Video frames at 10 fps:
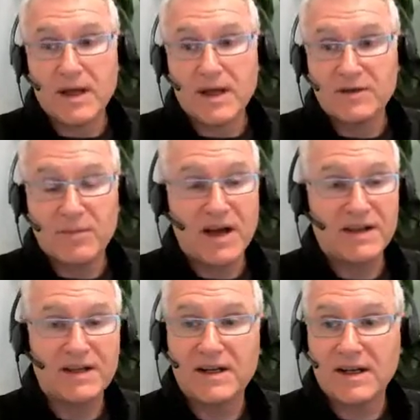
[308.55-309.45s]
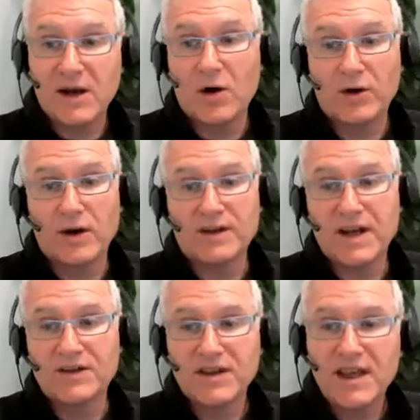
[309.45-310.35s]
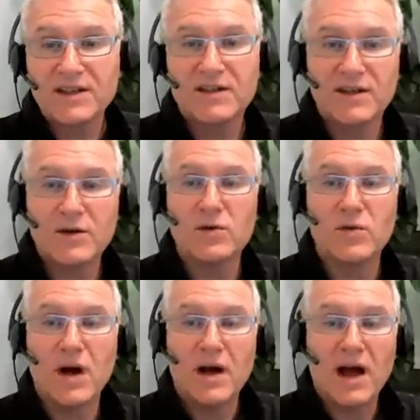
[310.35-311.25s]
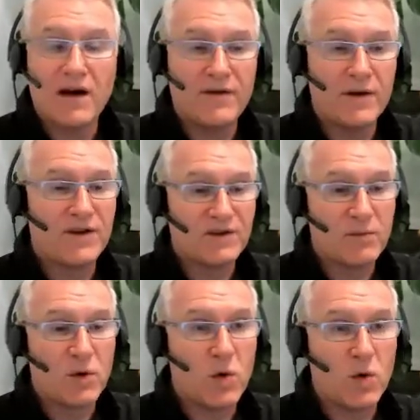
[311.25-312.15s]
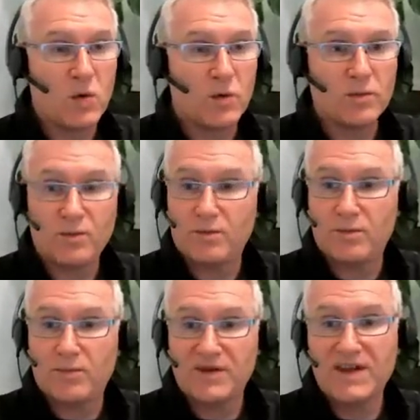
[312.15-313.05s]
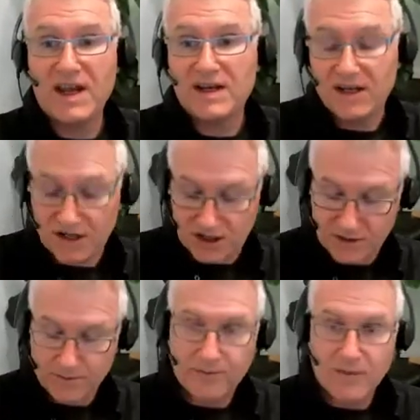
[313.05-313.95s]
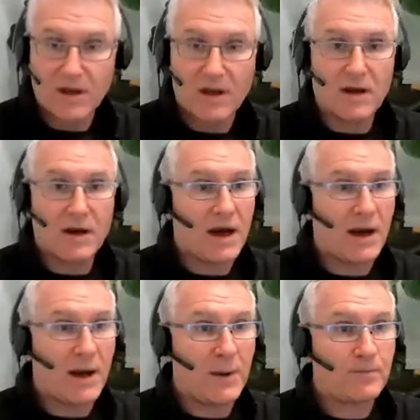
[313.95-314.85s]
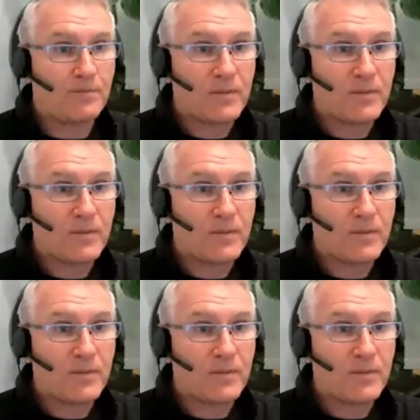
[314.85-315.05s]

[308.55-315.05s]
is basically online sales. So that's still a very small percentage. But